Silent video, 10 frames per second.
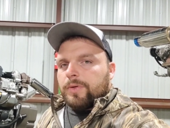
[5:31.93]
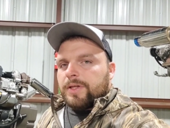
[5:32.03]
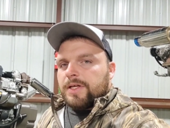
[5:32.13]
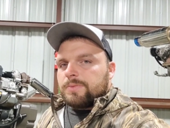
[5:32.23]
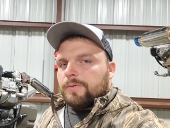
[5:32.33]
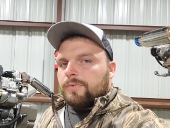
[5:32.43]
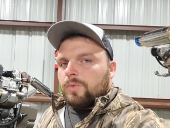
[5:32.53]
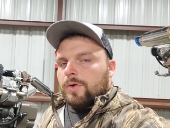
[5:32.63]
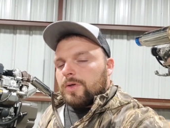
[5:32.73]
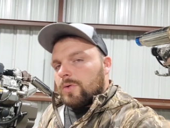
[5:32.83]
with these
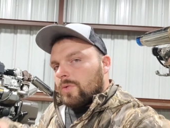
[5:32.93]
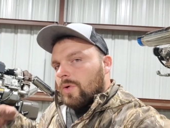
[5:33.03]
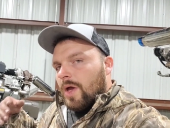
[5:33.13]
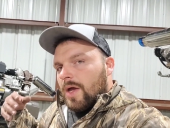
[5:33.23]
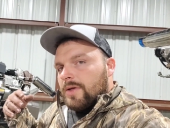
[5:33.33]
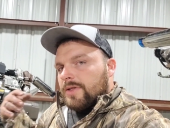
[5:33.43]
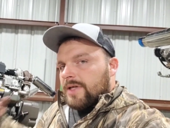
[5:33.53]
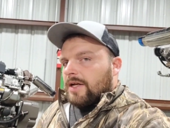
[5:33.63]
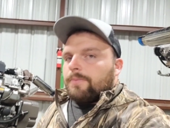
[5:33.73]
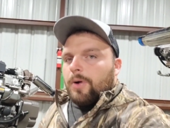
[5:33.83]
before you
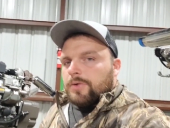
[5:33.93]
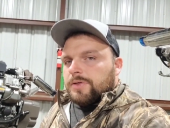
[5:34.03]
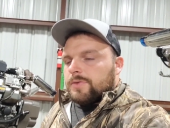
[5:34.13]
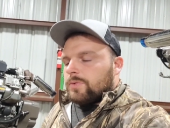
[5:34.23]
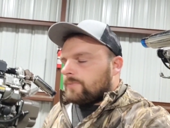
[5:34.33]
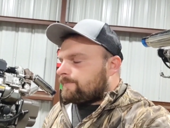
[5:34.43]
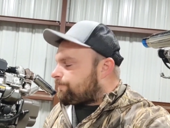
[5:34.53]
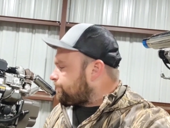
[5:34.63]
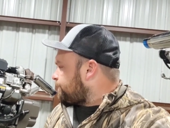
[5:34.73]
decide to purchase one.